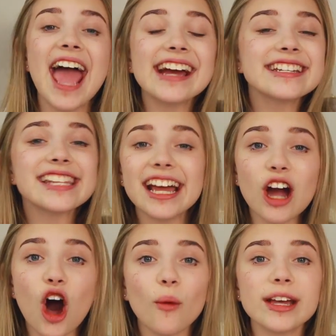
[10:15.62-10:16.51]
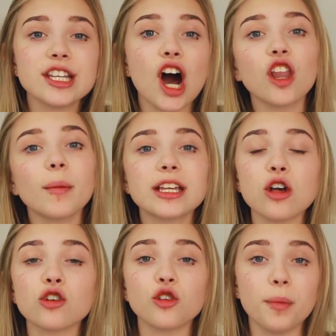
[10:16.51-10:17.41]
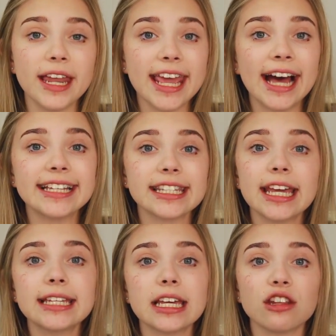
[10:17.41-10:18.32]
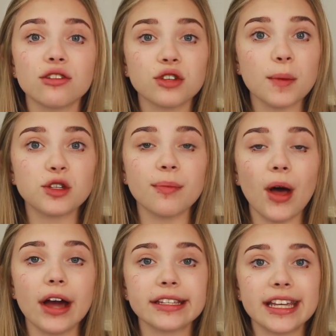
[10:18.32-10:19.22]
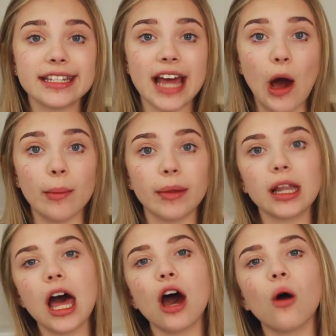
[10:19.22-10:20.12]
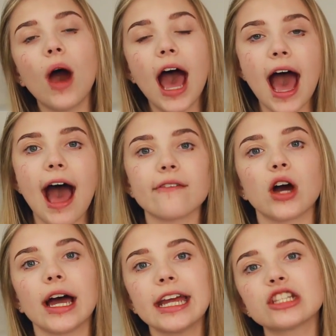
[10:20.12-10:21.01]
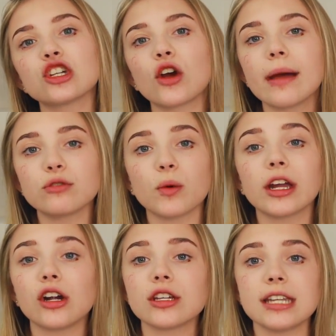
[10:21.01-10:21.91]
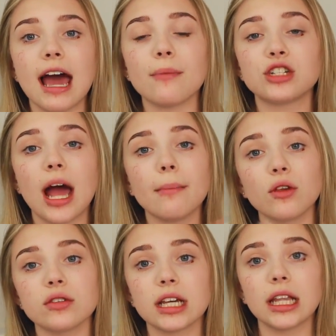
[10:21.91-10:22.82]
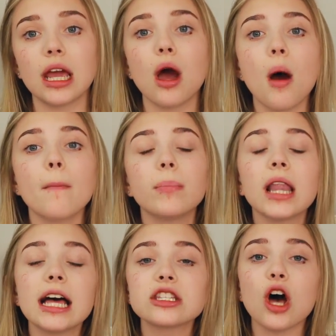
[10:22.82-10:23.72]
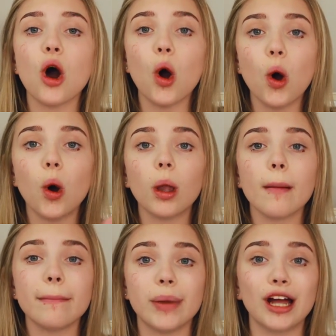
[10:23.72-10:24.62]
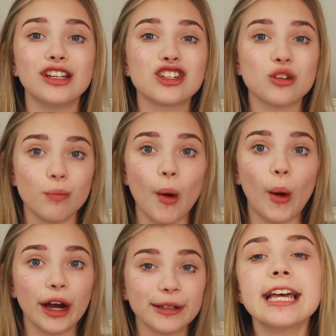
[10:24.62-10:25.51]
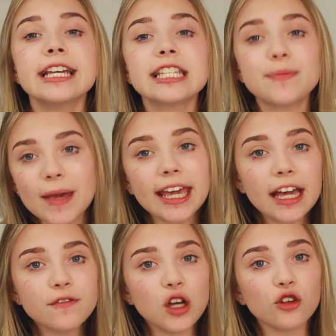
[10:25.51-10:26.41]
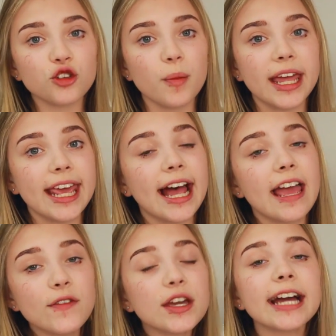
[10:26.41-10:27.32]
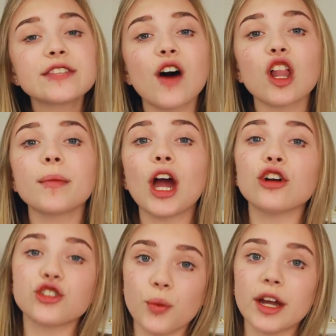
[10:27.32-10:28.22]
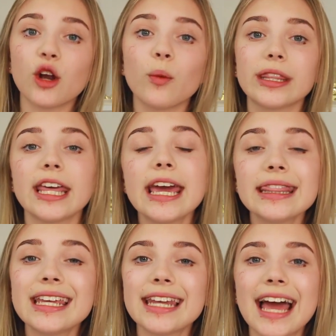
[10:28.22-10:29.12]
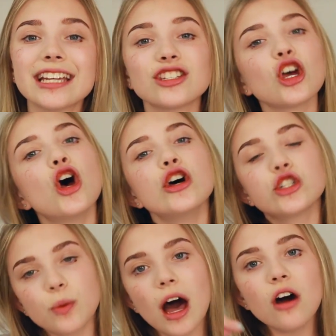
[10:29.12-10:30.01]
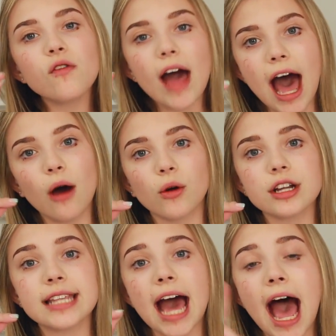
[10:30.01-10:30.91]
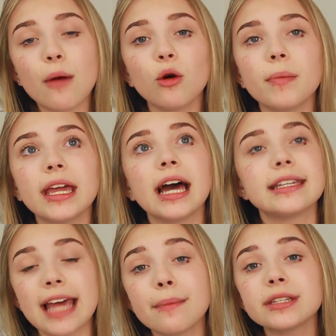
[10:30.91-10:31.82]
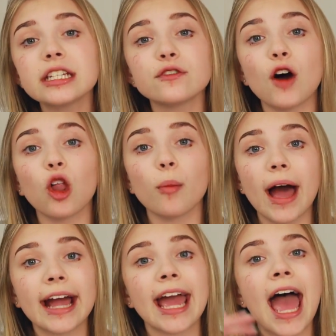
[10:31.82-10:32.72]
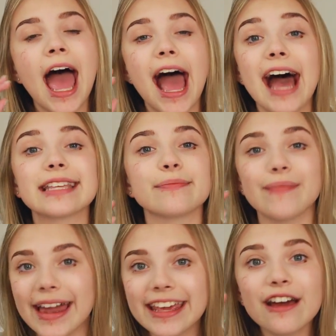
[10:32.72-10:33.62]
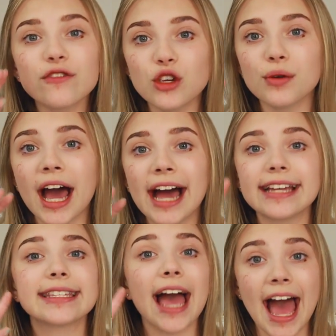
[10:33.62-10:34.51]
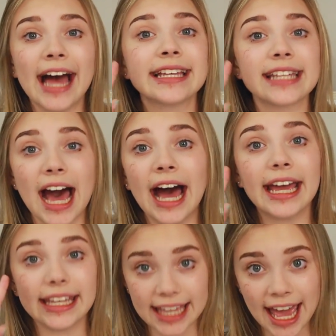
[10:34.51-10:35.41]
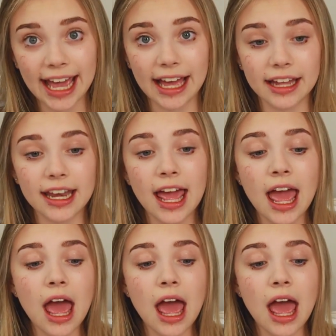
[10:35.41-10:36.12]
And like always, all of my social media is linked in the description box down below. I've got Instagram, Twitter, Snapchat, Musical.ly, plus a whole bunch more. Speaking of social media, if you guys follow me on Twitter, within the next 12 hours, I will be attempting to follow back as many of you guys as I can.